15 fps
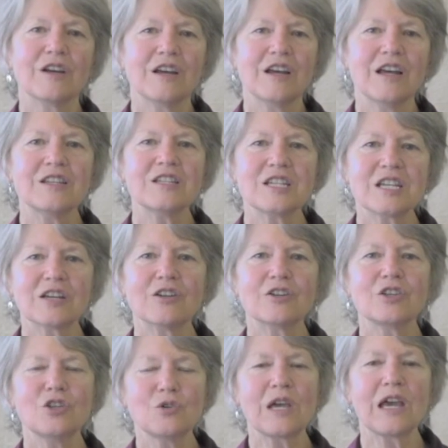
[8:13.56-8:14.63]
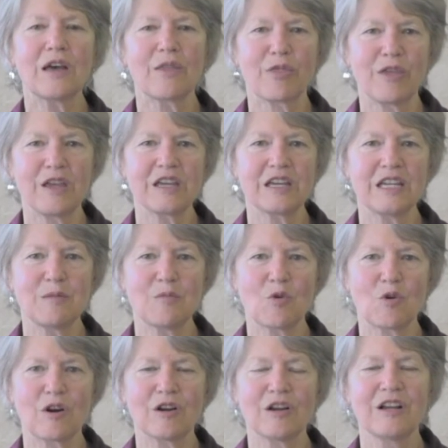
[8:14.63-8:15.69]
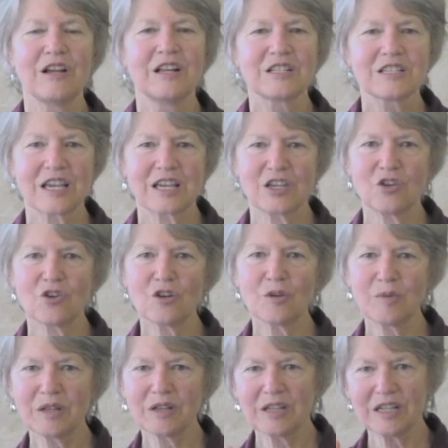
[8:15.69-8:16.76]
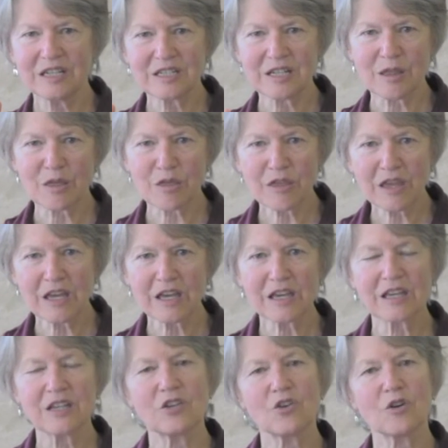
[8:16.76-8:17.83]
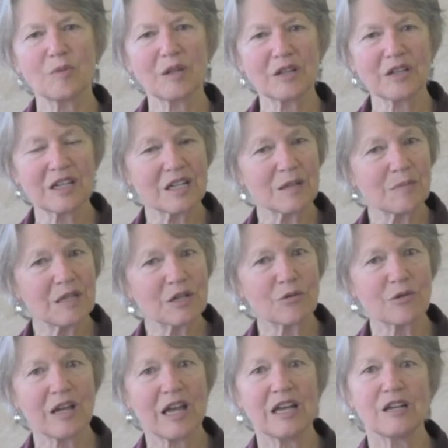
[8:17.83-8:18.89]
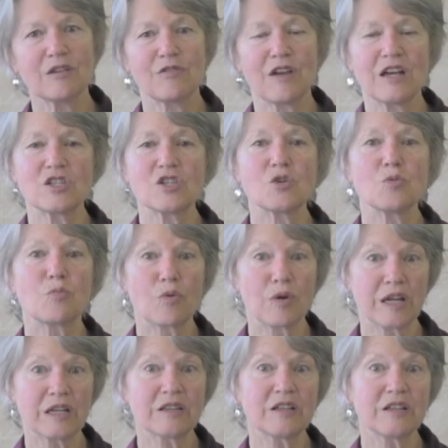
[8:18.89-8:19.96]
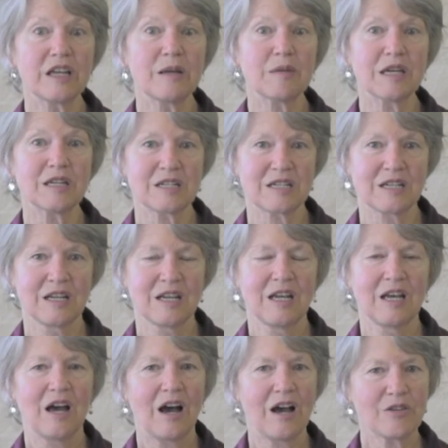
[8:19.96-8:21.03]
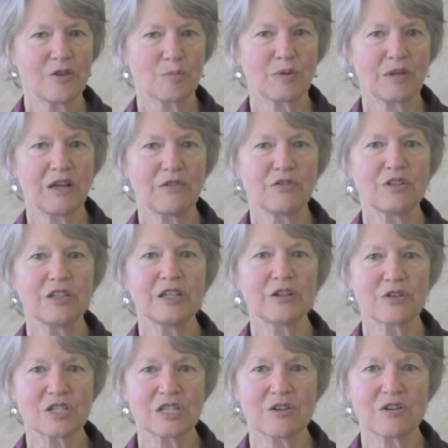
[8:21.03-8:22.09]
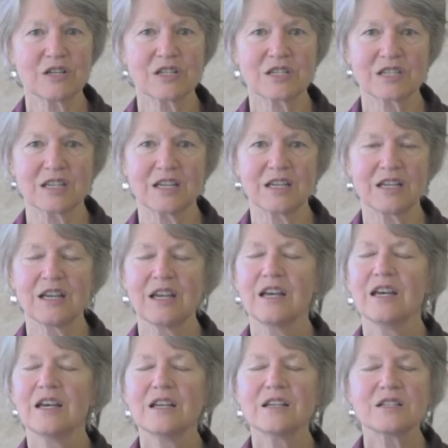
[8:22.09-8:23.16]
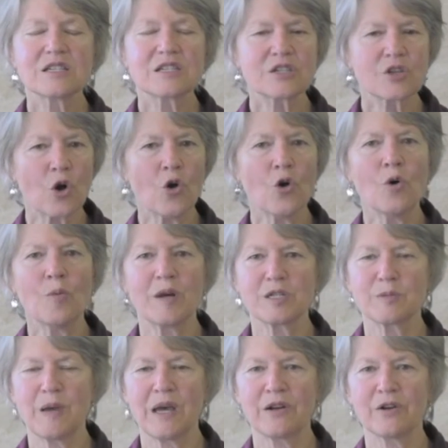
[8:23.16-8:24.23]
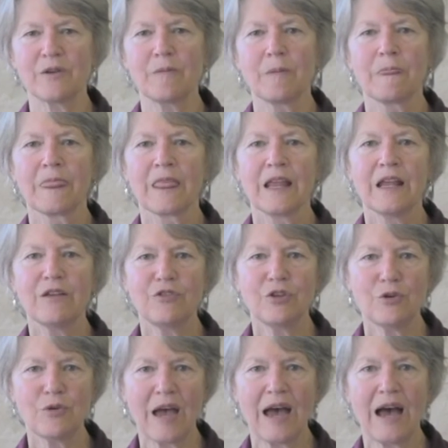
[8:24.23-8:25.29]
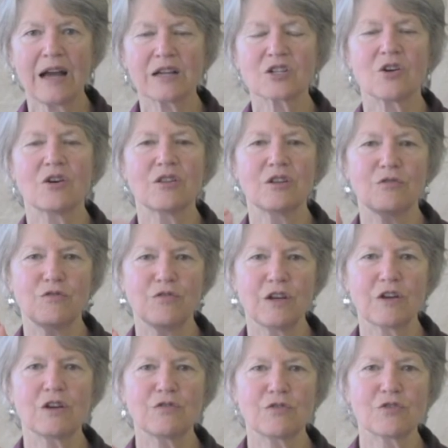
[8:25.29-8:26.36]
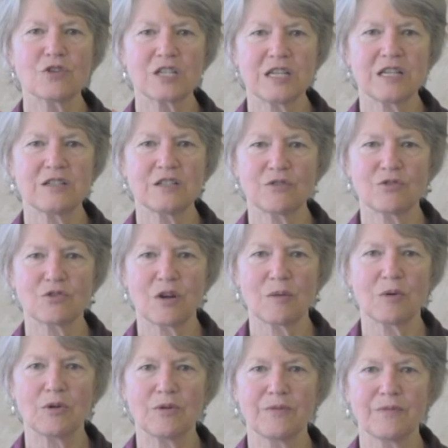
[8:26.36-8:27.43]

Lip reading: until you can't think anymore. It's like your ability to think and your ability to be creative as you bring the limit, either playfully or seriously, is so much better if you act on the very first hint of trouble,